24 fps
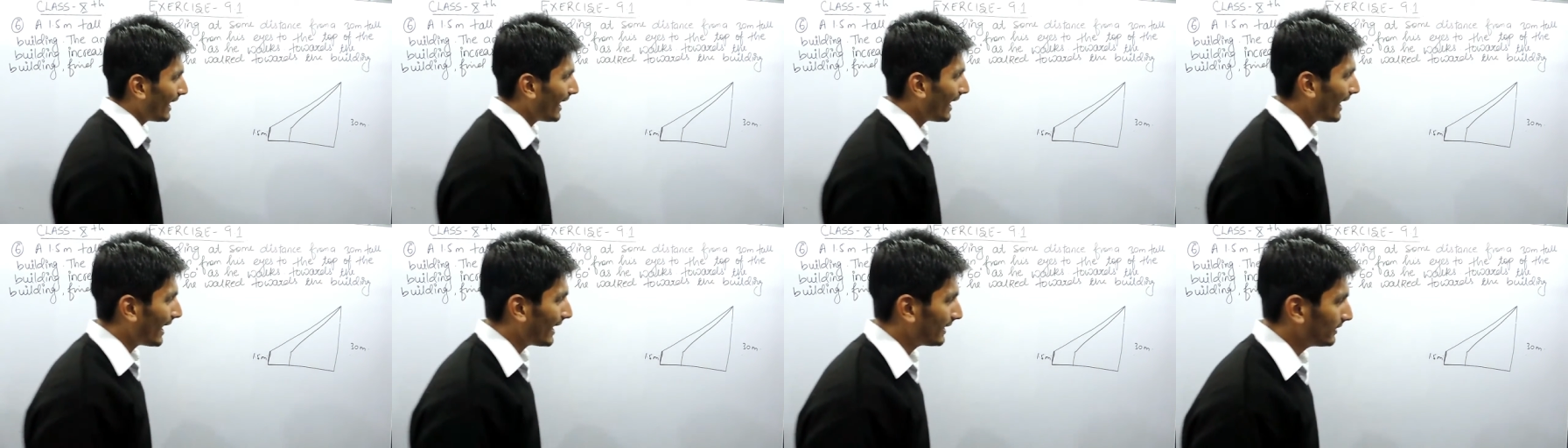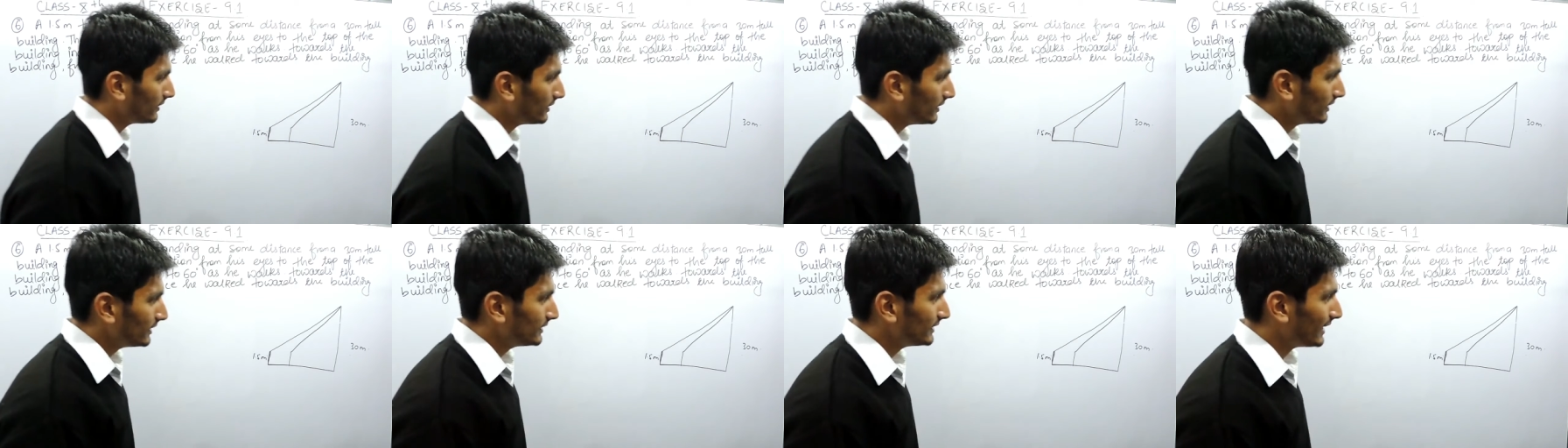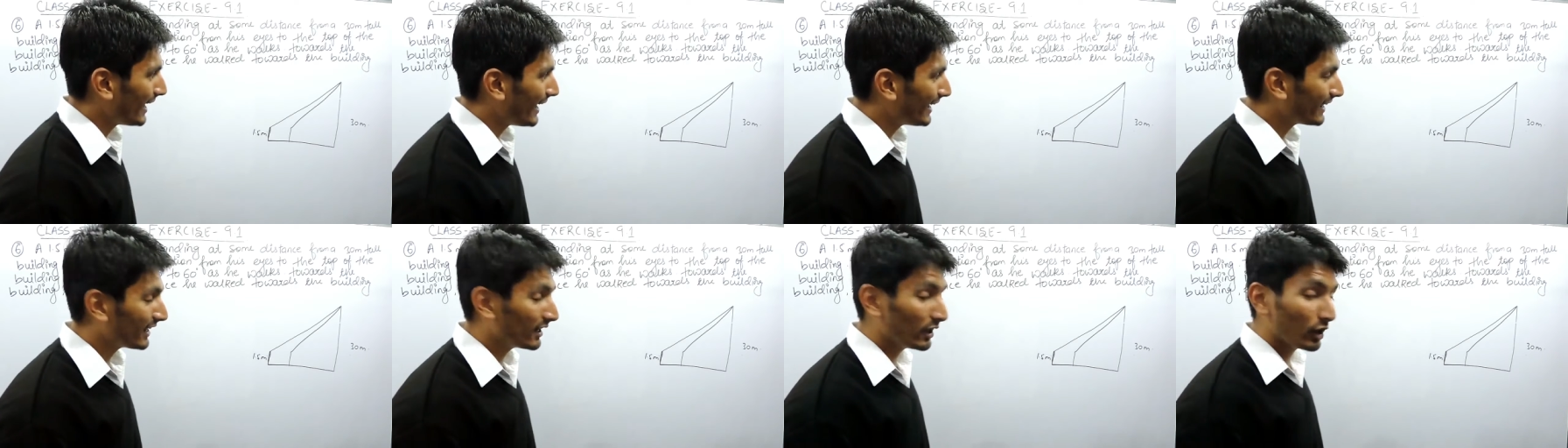and the
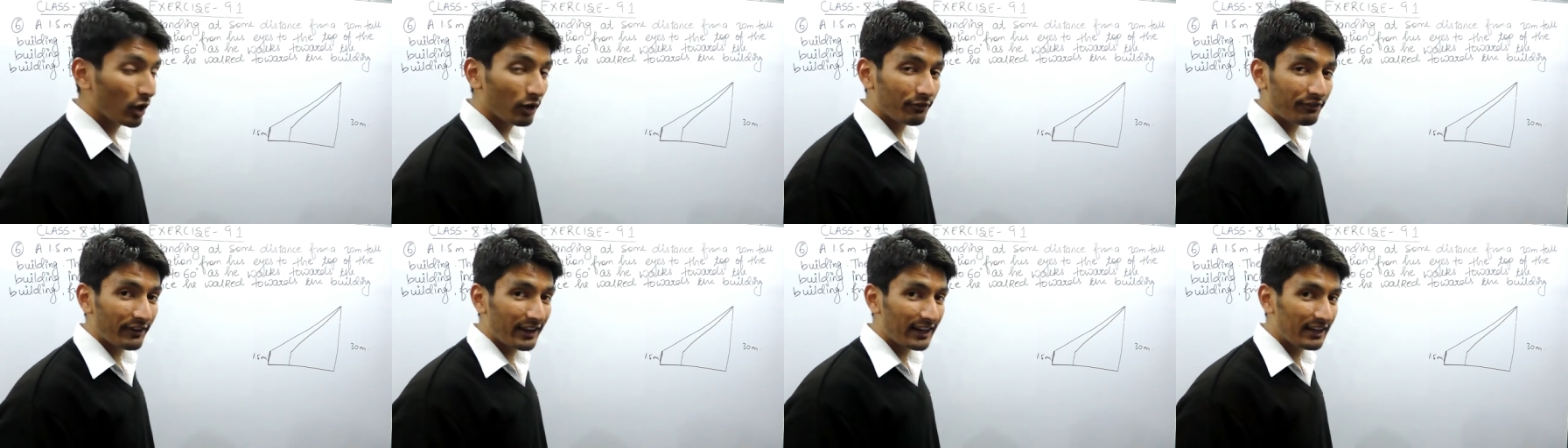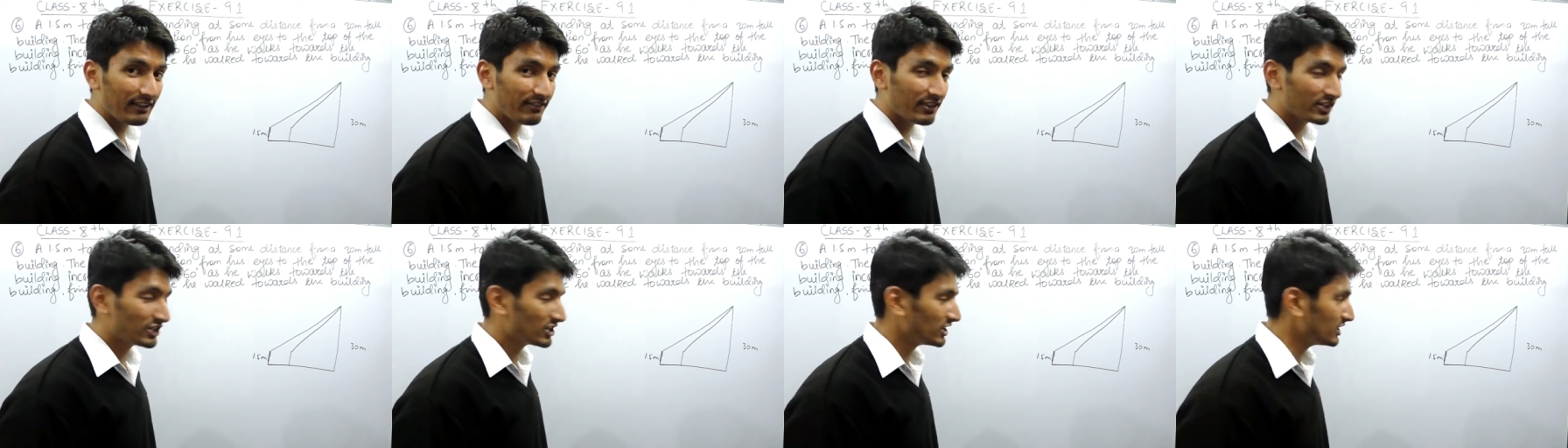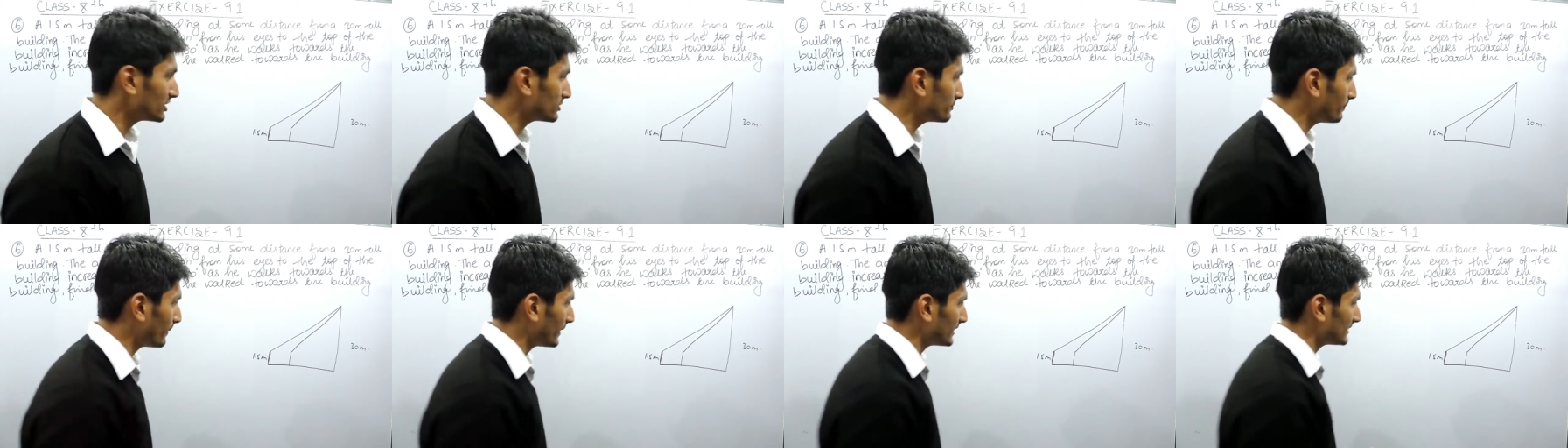angle of elevation
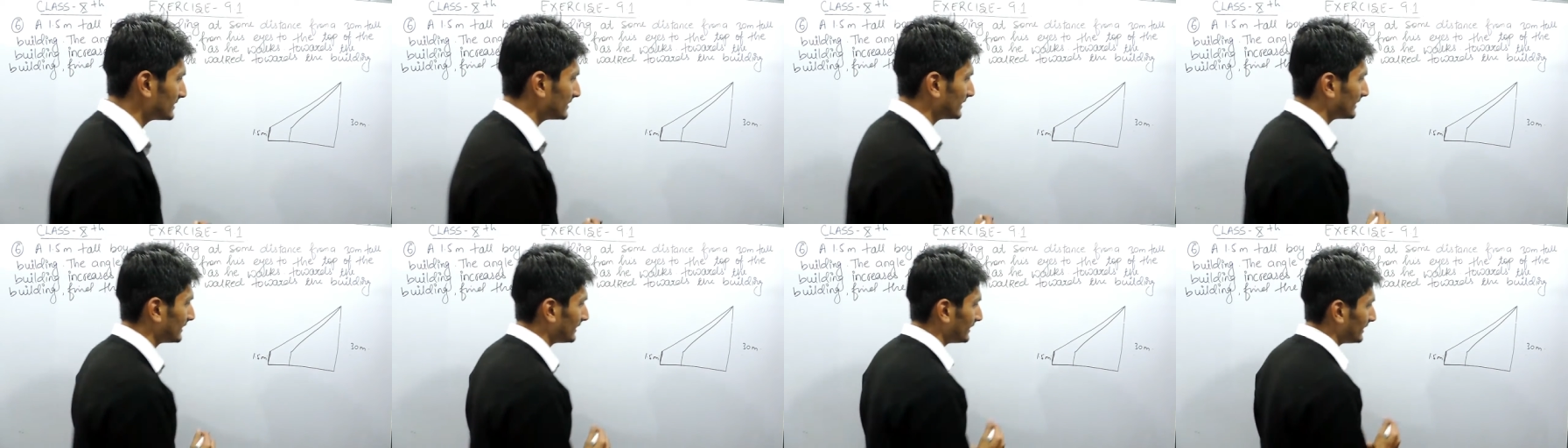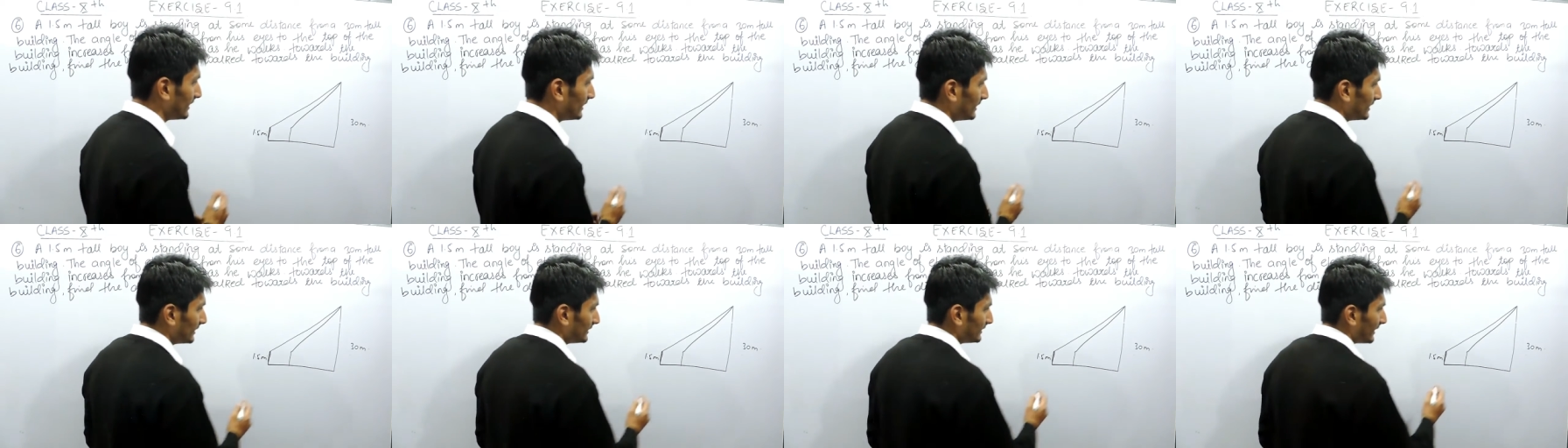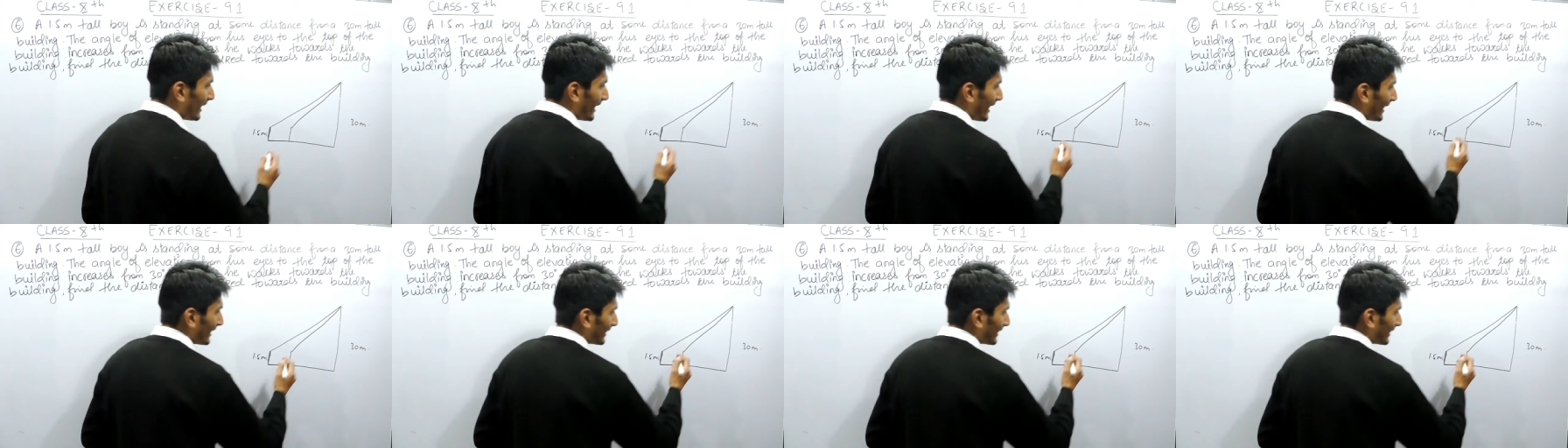is basically the